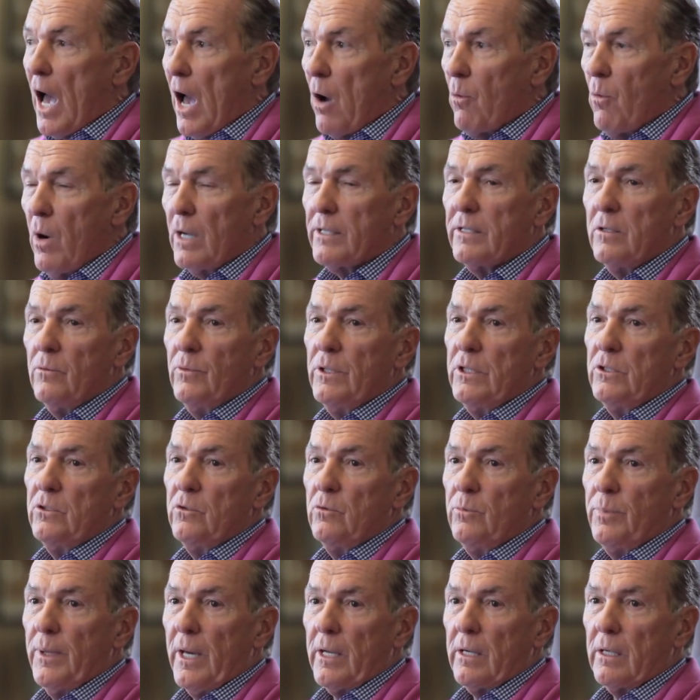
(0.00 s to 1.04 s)
what can we
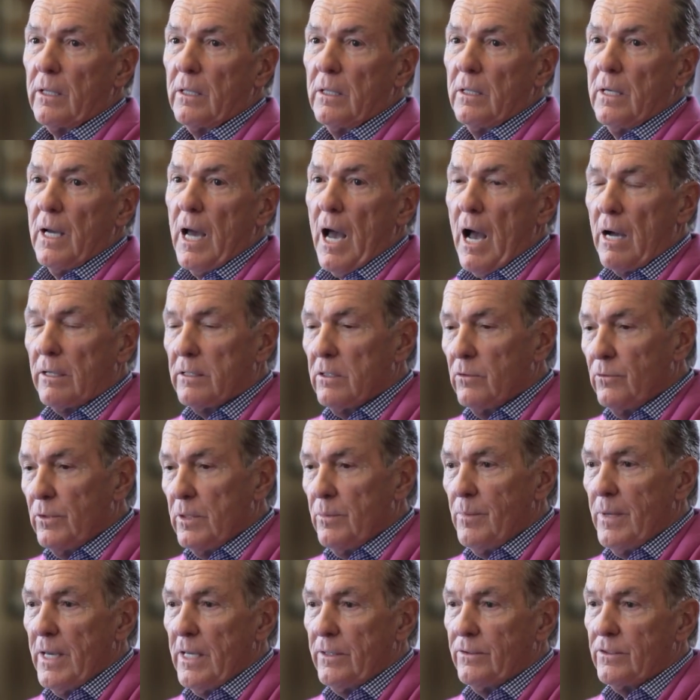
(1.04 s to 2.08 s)
do better? How can we
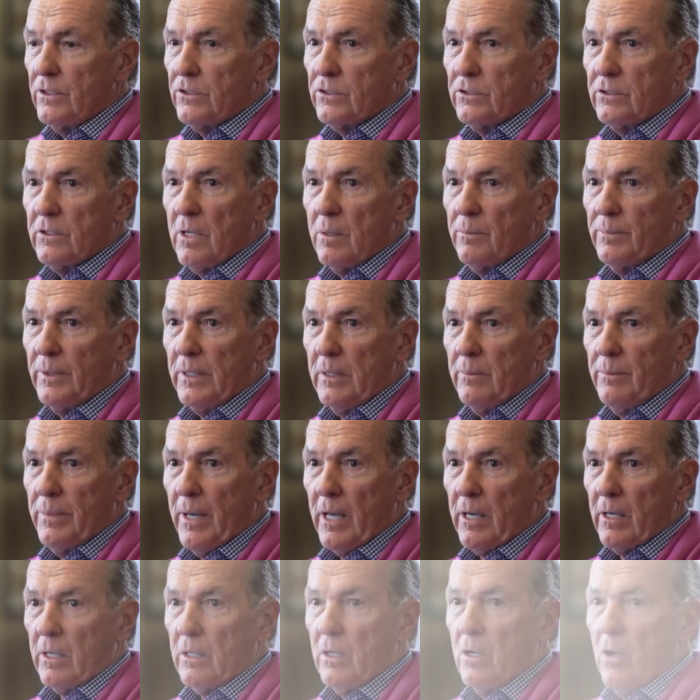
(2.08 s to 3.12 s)
make this company
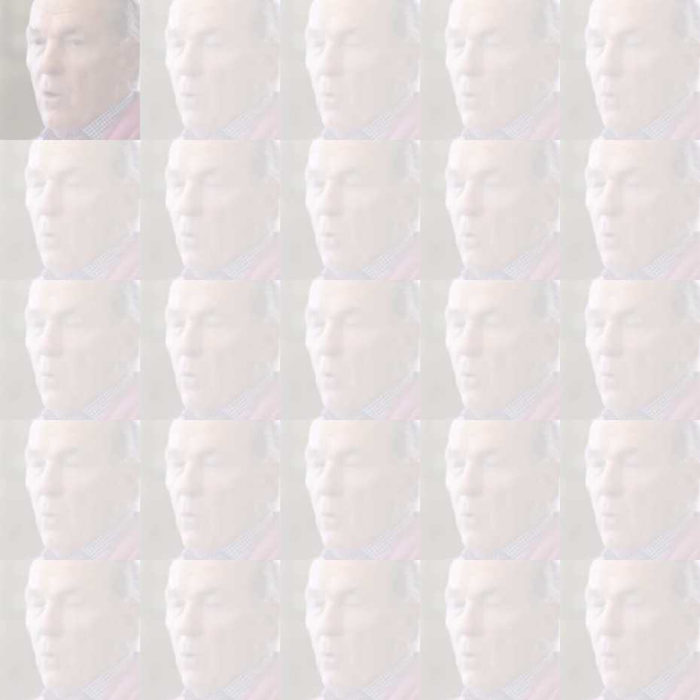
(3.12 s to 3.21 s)
better?